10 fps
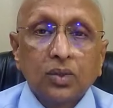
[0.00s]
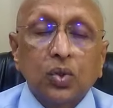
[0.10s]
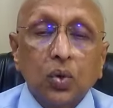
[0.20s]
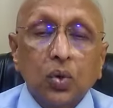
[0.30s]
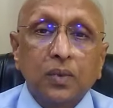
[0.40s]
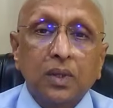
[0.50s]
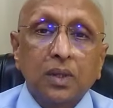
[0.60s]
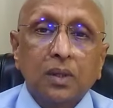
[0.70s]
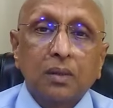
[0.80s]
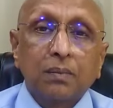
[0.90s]
So,
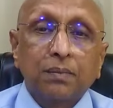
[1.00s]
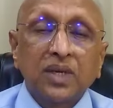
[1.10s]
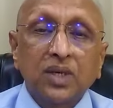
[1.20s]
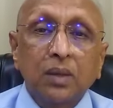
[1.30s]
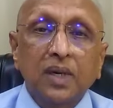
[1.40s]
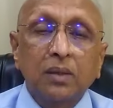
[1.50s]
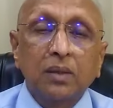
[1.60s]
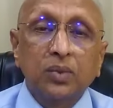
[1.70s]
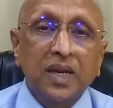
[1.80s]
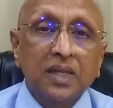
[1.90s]
patient
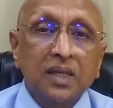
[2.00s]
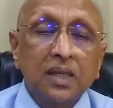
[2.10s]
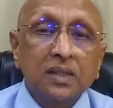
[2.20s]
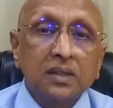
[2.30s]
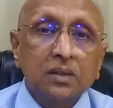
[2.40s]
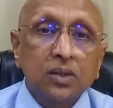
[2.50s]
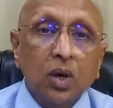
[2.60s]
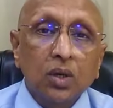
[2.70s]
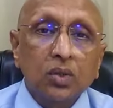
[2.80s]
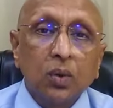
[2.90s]
becomes breathless, the
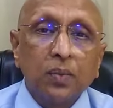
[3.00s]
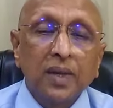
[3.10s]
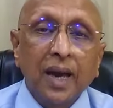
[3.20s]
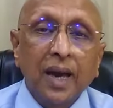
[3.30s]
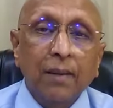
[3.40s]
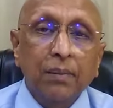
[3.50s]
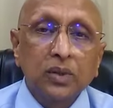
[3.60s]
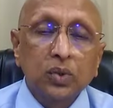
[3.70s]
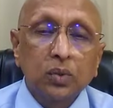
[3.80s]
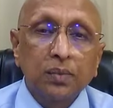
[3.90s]
orthopnea
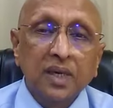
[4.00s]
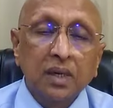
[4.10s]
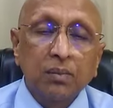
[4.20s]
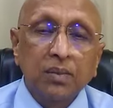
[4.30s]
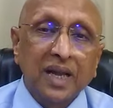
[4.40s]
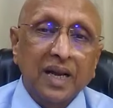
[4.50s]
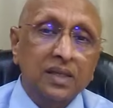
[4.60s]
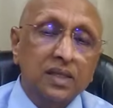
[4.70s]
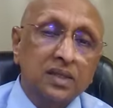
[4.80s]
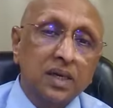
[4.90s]
happens to be there, but
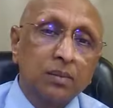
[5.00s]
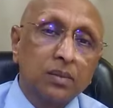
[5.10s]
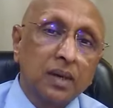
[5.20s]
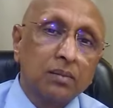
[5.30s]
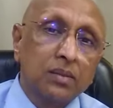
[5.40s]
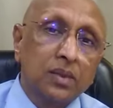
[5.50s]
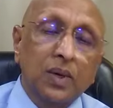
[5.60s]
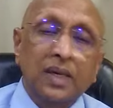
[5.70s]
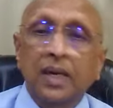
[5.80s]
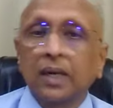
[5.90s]
at the same time, the
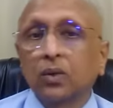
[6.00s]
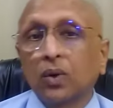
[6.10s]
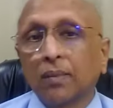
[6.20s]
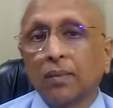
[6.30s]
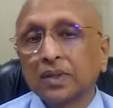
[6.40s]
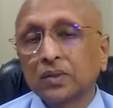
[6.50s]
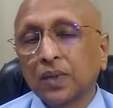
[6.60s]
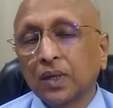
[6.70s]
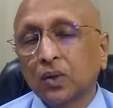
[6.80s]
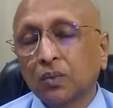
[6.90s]
vertigo happens
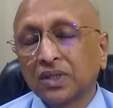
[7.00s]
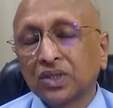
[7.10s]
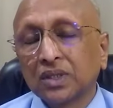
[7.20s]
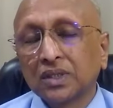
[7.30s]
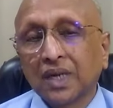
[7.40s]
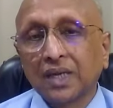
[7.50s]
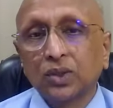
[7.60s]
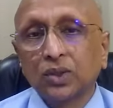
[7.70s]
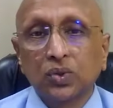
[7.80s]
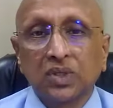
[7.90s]
whenever patient
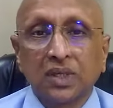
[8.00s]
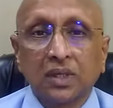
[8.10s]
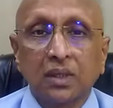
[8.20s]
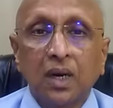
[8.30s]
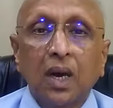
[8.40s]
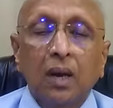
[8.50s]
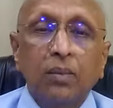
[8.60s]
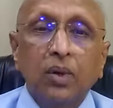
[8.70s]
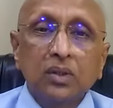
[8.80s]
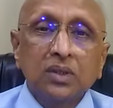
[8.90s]
tries to sit,
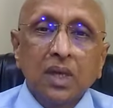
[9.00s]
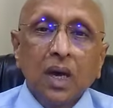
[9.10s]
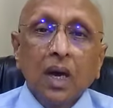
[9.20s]
because